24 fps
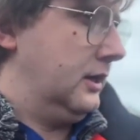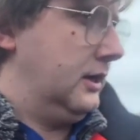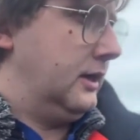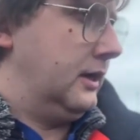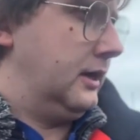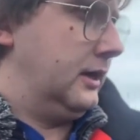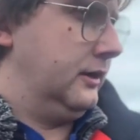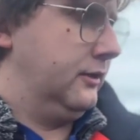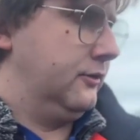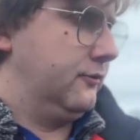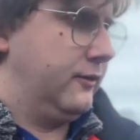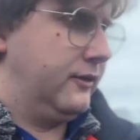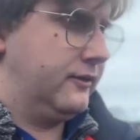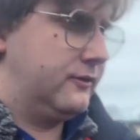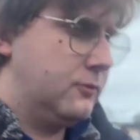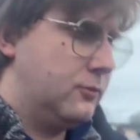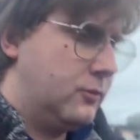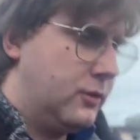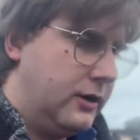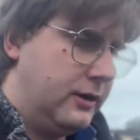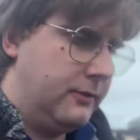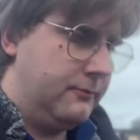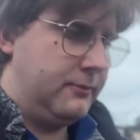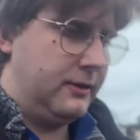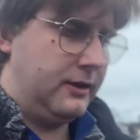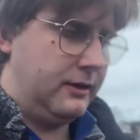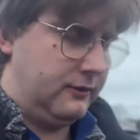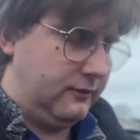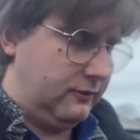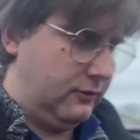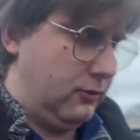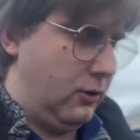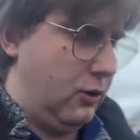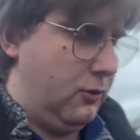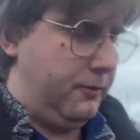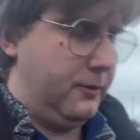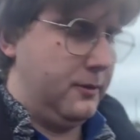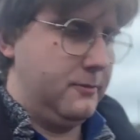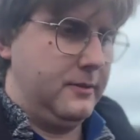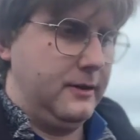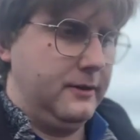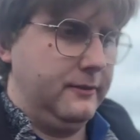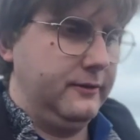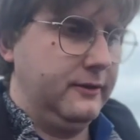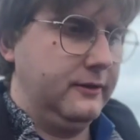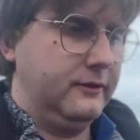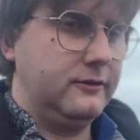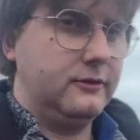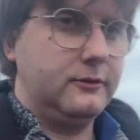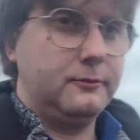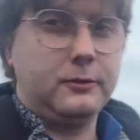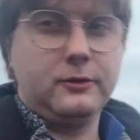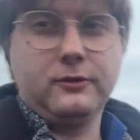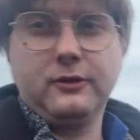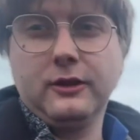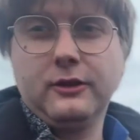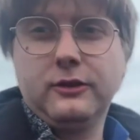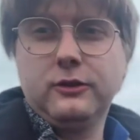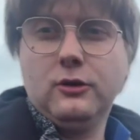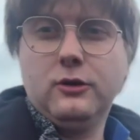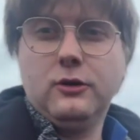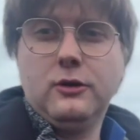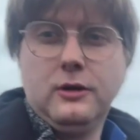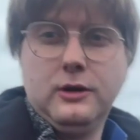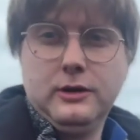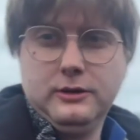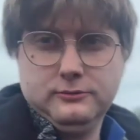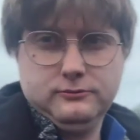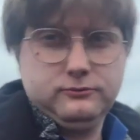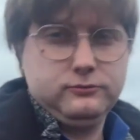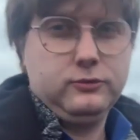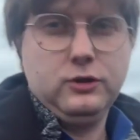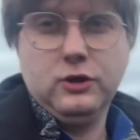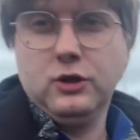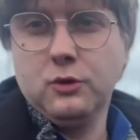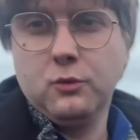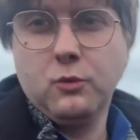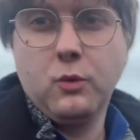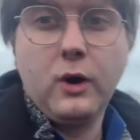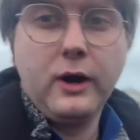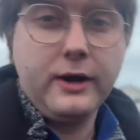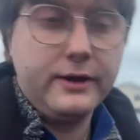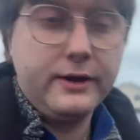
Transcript: And the reason why I'm being so open about this is because I thought, you know, why